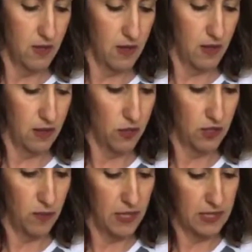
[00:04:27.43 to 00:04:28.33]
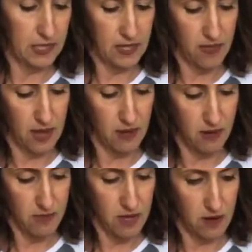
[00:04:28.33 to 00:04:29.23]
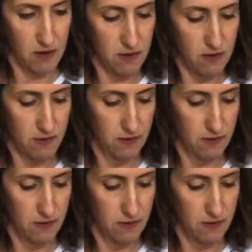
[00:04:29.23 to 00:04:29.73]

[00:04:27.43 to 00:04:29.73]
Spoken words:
And just placing that on here.